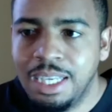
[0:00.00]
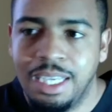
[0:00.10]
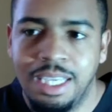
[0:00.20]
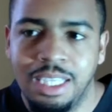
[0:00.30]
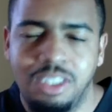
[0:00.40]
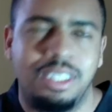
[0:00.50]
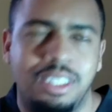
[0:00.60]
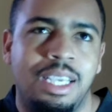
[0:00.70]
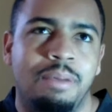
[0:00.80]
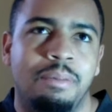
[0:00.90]
He's
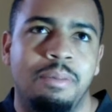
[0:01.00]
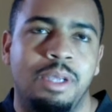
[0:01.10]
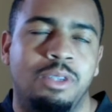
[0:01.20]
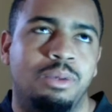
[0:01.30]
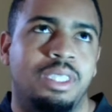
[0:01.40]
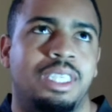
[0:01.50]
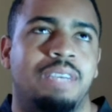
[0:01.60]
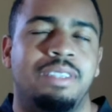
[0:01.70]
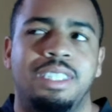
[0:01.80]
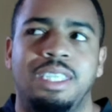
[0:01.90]
in
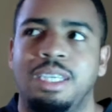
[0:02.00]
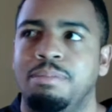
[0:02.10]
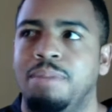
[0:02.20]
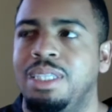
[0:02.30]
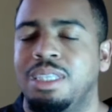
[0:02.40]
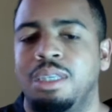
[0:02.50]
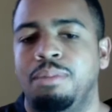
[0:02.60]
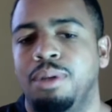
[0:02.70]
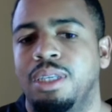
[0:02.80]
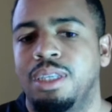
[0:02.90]
2017 basically
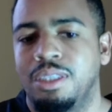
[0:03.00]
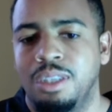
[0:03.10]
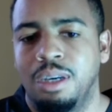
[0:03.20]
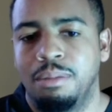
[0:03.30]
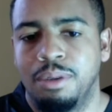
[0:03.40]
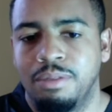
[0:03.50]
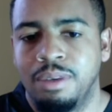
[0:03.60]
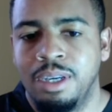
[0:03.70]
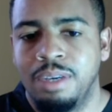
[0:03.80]
putting his number